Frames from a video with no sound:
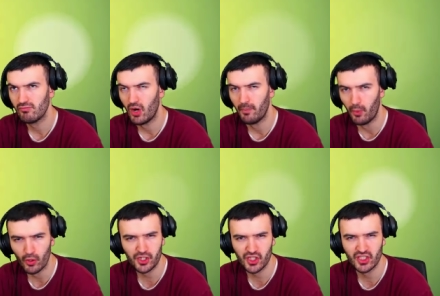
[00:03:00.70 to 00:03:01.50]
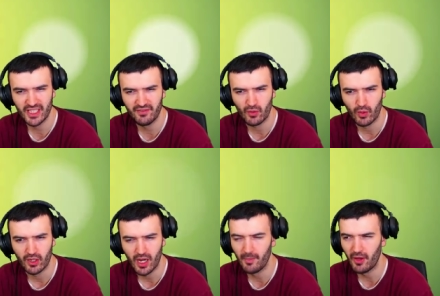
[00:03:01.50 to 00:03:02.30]
abortions
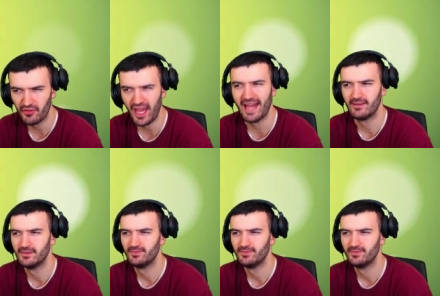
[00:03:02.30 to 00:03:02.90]
everywhere. How about that?